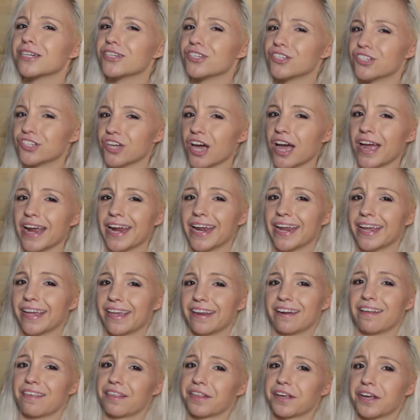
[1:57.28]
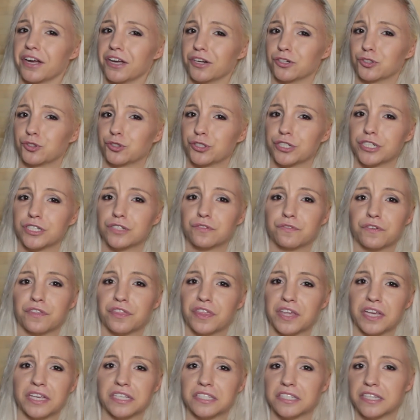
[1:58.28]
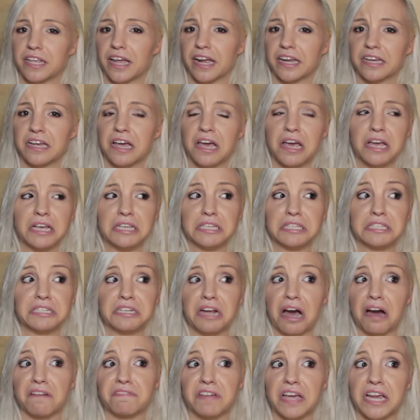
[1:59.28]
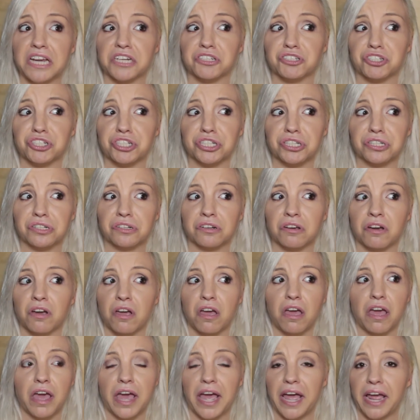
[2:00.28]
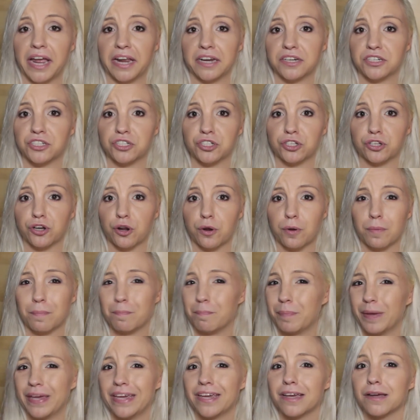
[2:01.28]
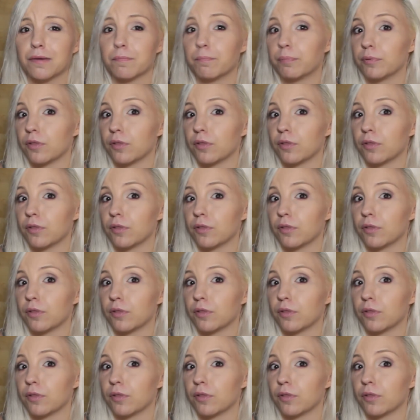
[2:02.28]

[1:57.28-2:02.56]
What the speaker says: are dying in other countries for things like starvation and, being